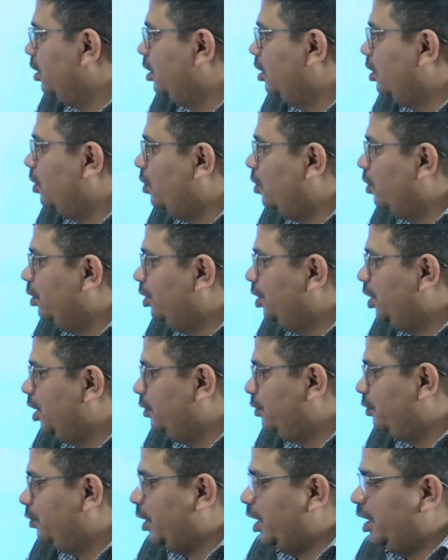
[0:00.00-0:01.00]
on
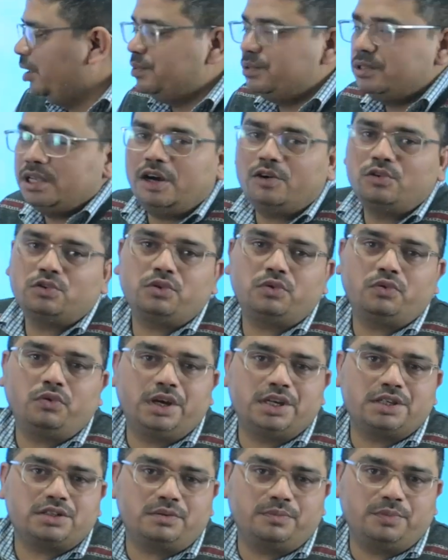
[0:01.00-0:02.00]
day 5
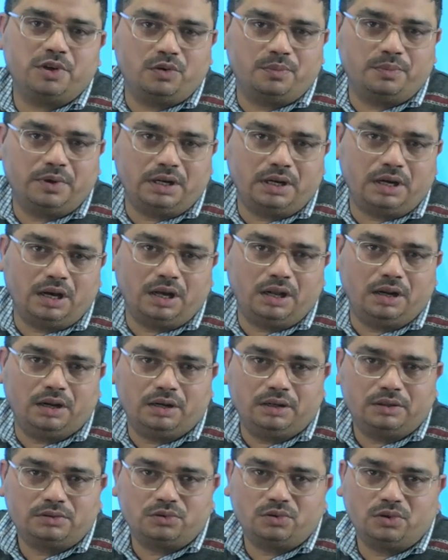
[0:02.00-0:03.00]
southwest Bay of
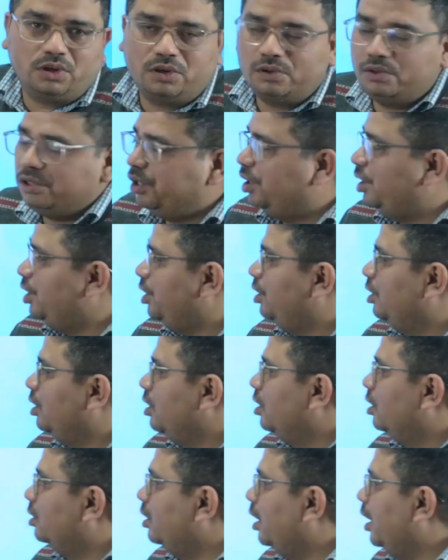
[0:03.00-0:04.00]
Bengal. So accordingly,
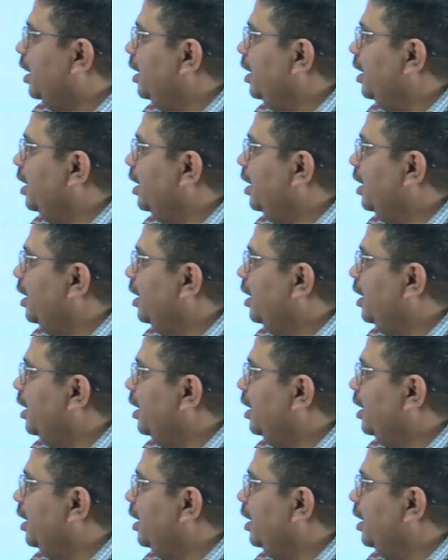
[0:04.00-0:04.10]
the